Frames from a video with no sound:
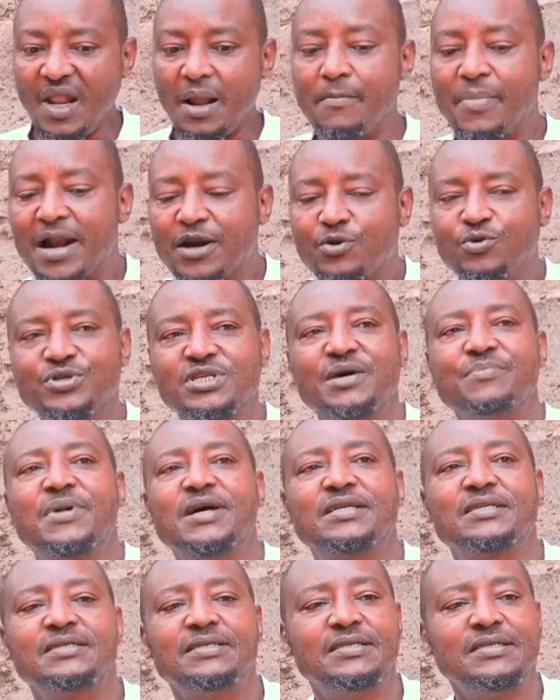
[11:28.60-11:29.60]
But
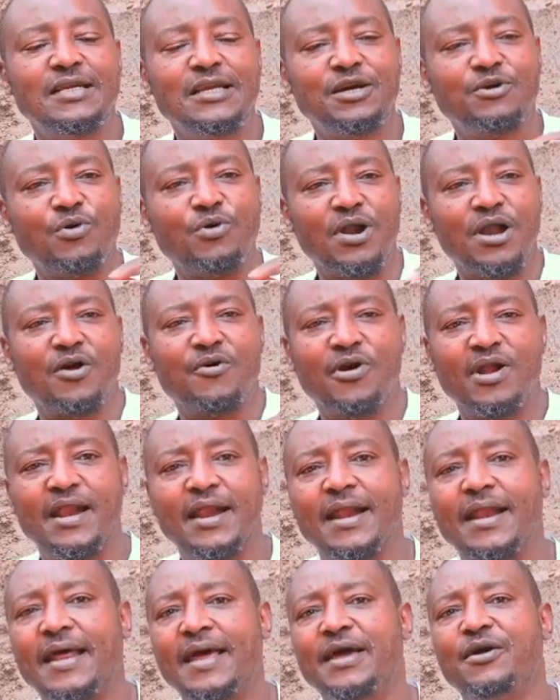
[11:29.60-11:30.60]
kusema ti nilikuwa
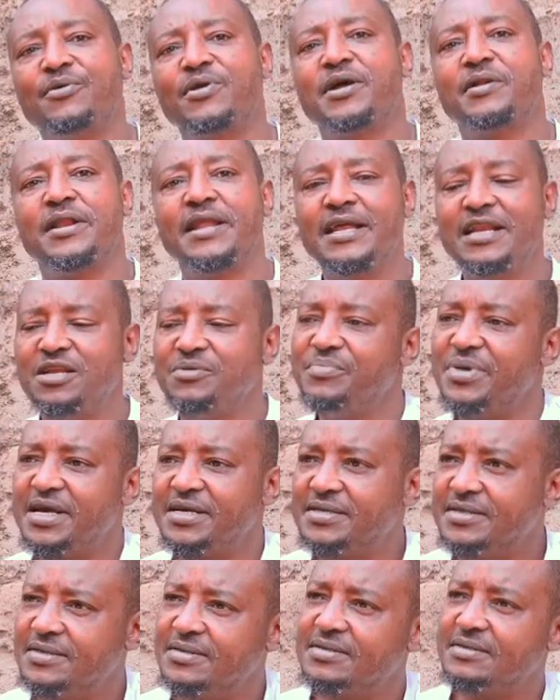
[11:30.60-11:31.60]
naonana yeye on a daily
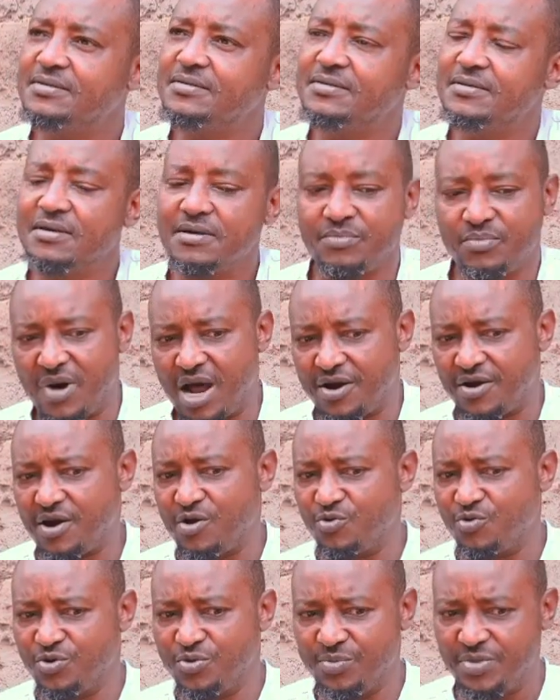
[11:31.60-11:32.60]
basis,
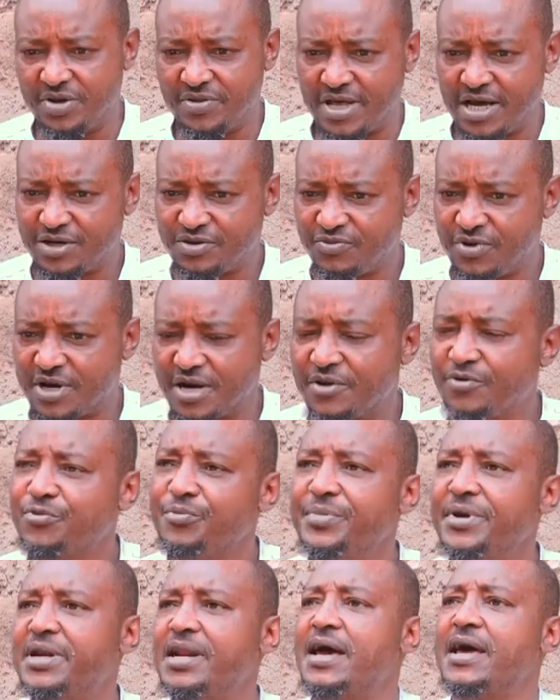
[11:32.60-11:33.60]
maana would be that one I
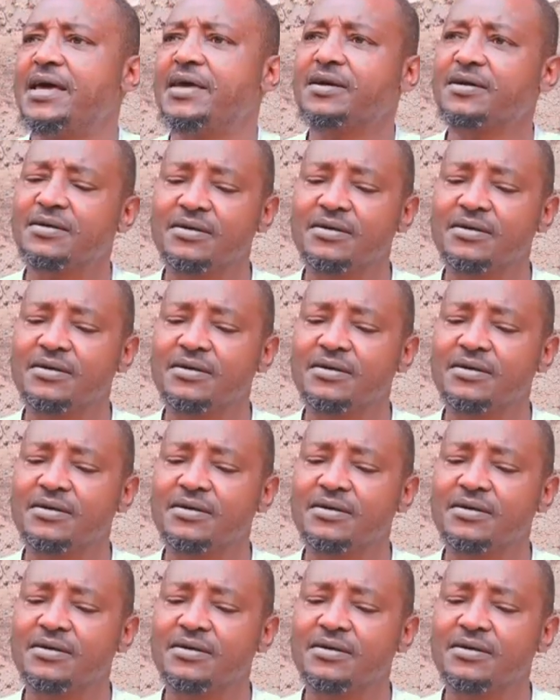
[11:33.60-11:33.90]
would be lying.